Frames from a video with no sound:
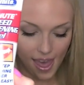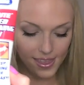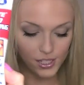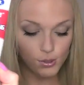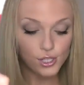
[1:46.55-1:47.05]

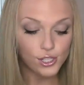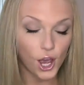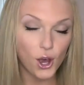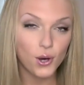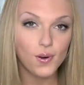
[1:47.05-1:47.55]
and this was
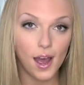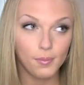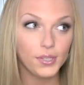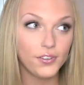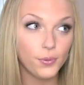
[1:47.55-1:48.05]
so
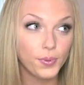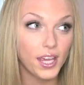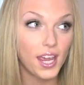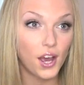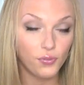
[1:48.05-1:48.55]

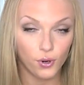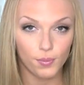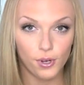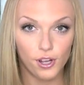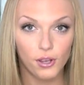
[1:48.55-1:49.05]
unbelievably
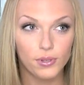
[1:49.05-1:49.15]
affordable.